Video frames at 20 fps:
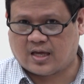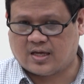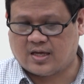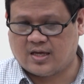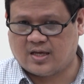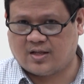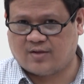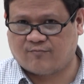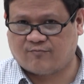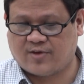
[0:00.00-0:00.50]

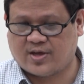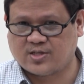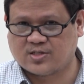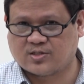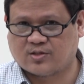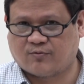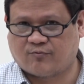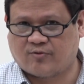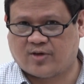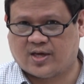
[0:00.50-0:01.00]
In face
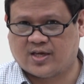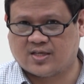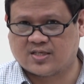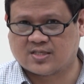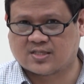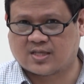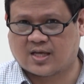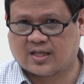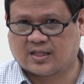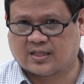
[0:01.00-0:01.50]
to
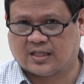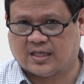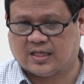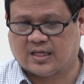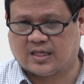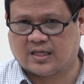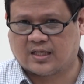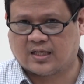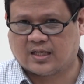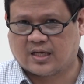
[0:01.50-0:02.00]
face
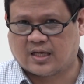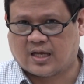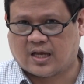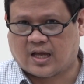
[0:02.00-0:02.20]
setting,